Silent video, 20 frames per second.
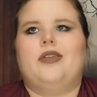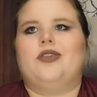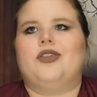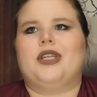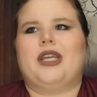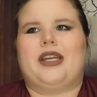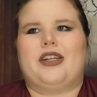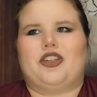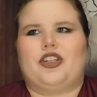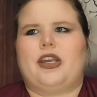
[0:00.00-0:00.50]
there's
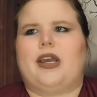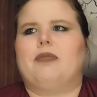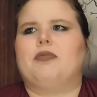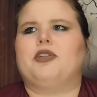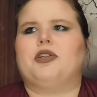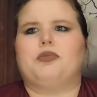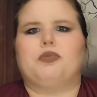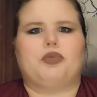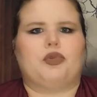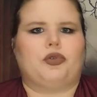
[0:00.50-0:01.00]
like a
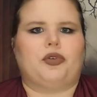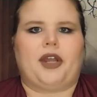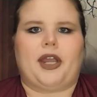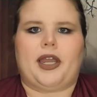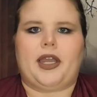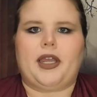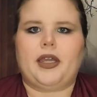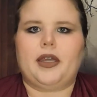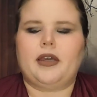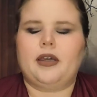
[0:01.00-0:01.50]
chapter
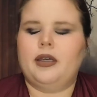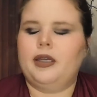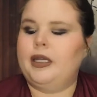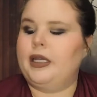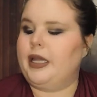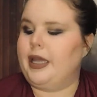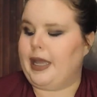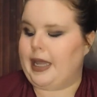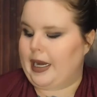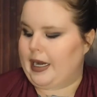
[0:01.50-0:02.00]
break,
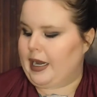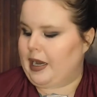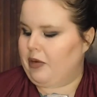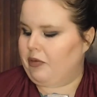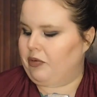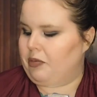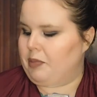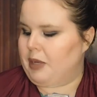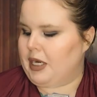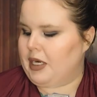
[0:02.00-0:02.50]
and
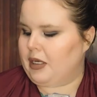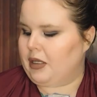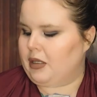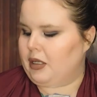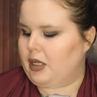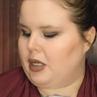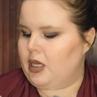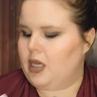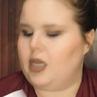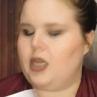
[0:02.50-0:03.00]

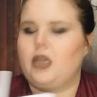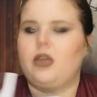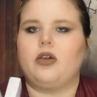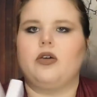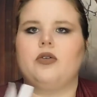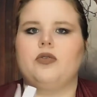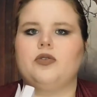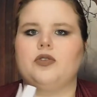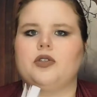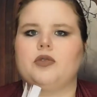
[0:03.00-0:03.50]
alphabetically it
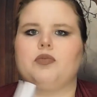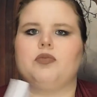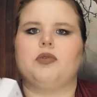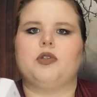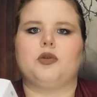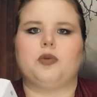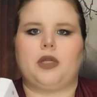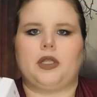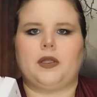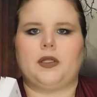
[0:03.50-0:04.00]
goes
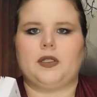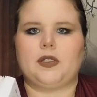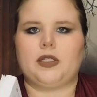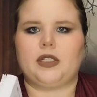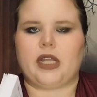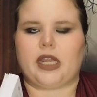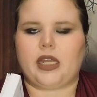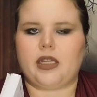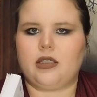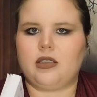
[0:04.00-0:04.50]
between the
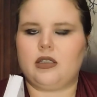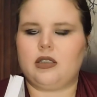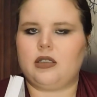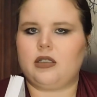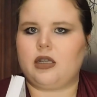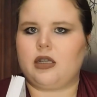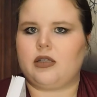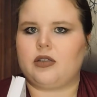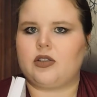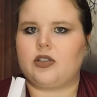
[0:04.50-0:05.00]
states,
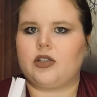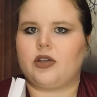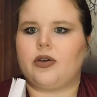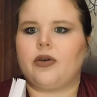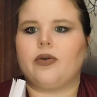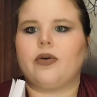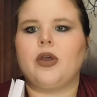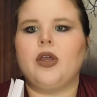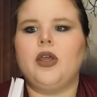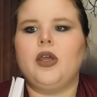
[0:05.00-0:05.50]
and
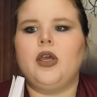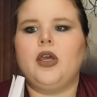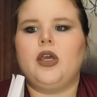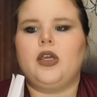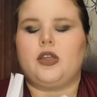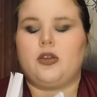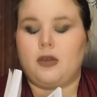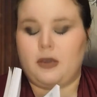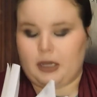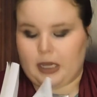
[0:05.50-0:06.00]
so
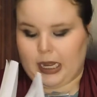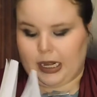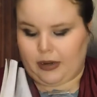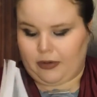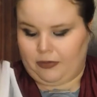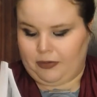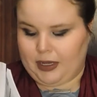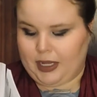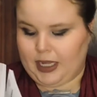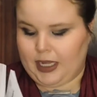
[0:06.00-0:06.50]
you can kind of
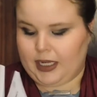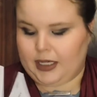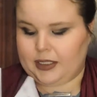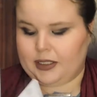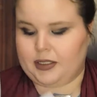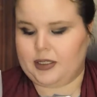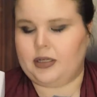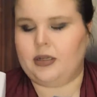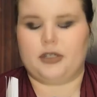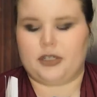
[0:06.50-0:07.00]

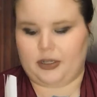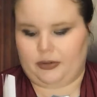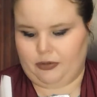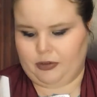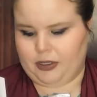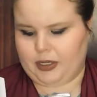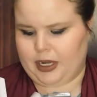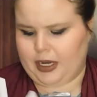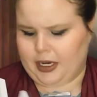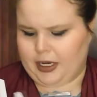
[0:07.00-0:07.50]
find
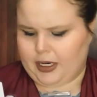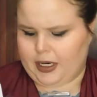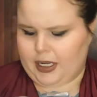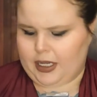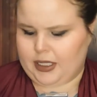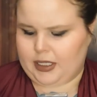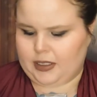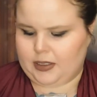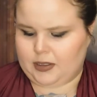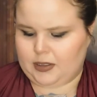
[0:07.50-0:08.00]
different
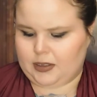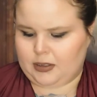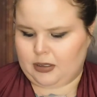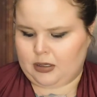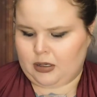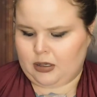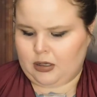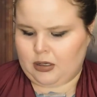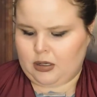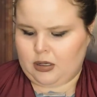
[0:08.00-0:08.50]
areas.
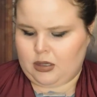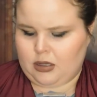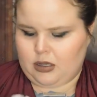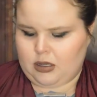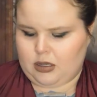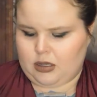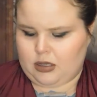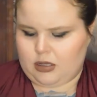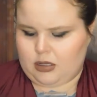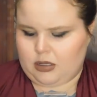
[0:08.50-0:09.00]

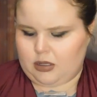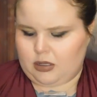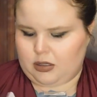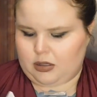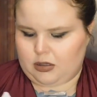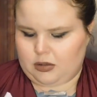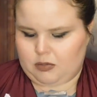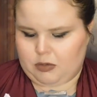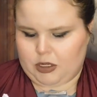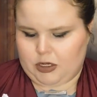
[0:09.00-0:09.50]

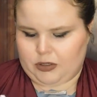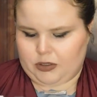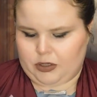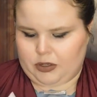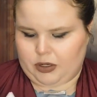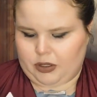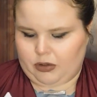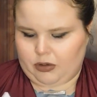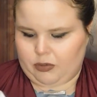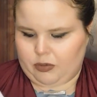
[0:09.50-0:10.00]
Here's
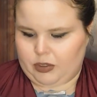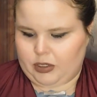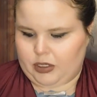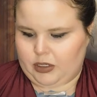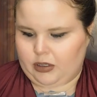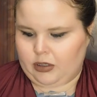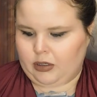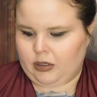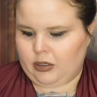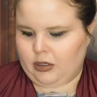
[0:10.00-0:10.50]
another
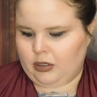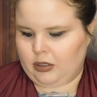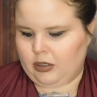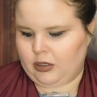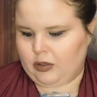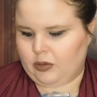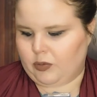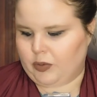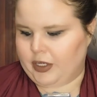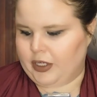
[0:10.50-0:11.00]
one
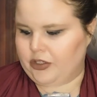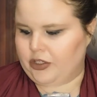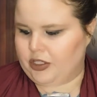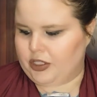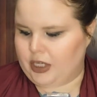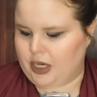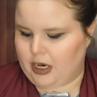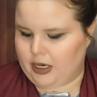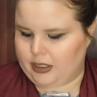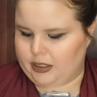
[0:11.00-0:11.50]
where it just
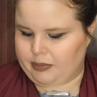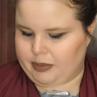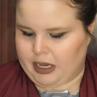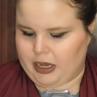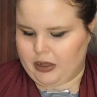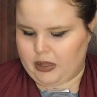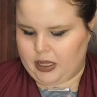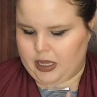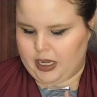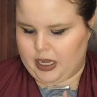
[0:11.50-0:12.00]
talks
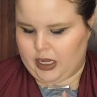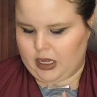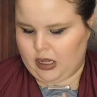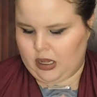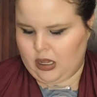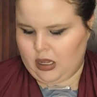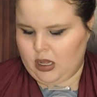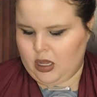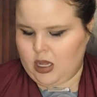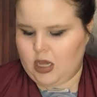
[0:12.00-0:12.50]
about like
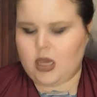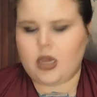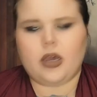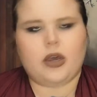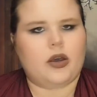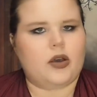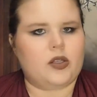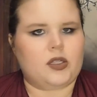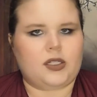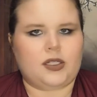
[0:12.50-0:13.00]

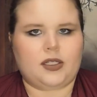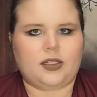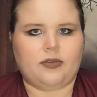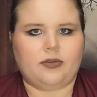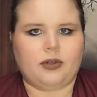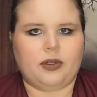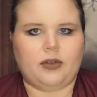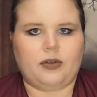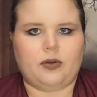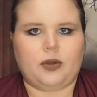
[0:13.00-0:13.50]
all these
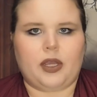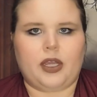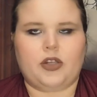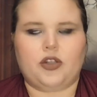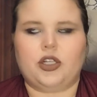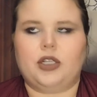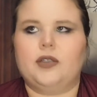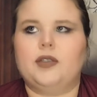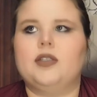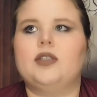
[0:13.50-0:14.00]
different
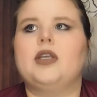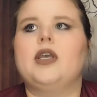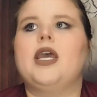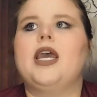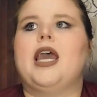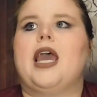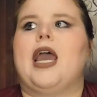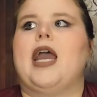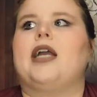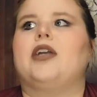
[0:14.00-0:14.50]
locations.
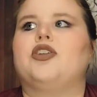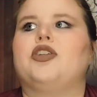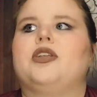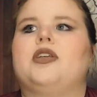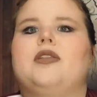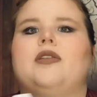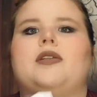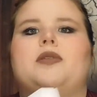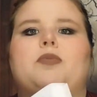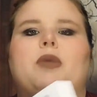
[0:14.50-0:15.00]
Actually,
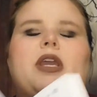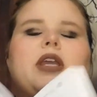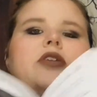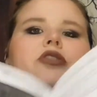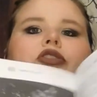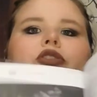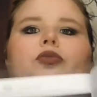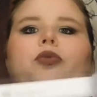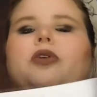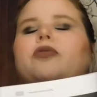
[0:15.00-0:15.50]
this
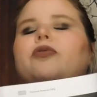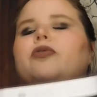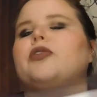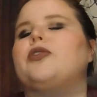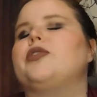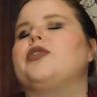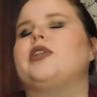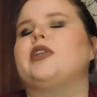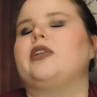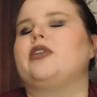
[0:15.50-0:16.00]
page is
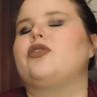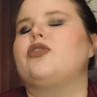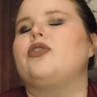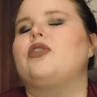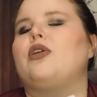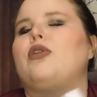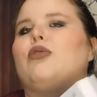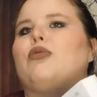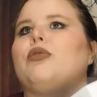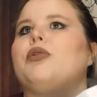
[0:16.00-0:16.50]
first
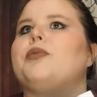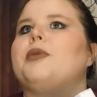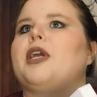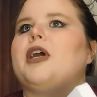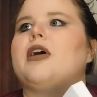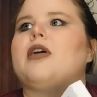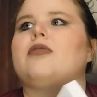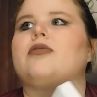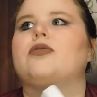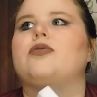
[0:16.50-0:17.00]
initially threw me
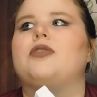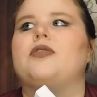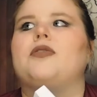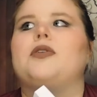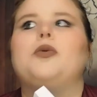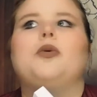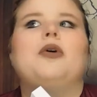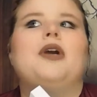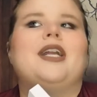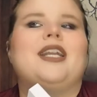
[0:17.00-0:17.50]
off of
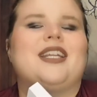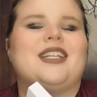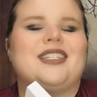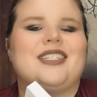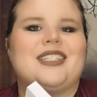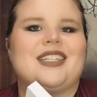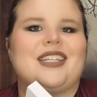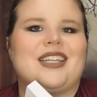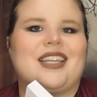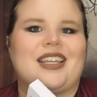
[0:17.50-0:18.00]
even wanting
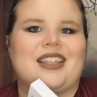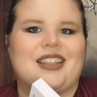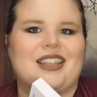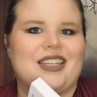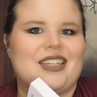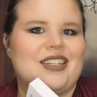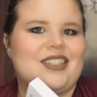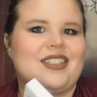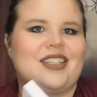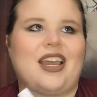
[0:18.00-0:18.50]
to get
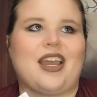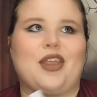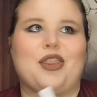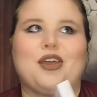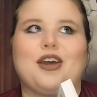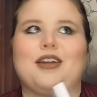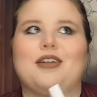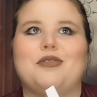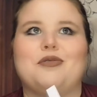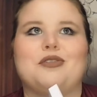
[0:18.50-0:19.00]
this. I
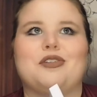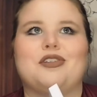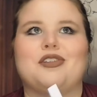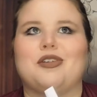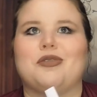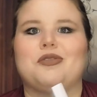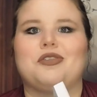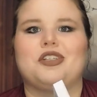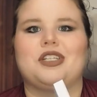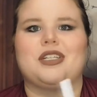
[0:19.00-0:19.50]
thought it was
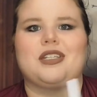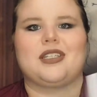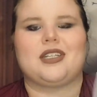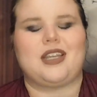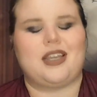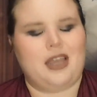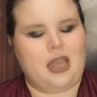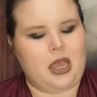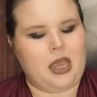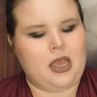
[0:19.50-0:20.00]
so
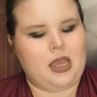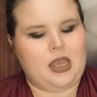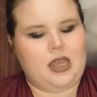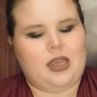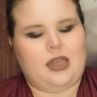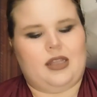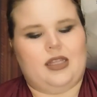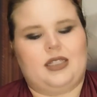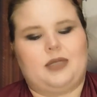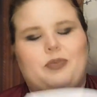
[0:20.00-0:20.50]
cheesy. This